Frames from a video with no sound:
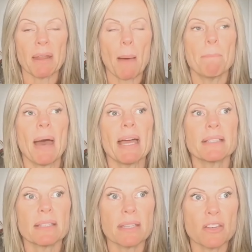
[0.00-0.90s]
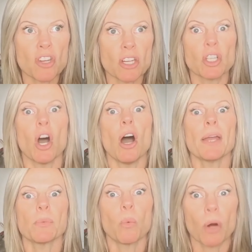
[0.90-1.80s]
a bad decision
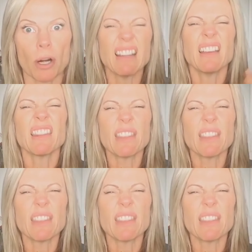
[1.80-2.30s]
gone worse.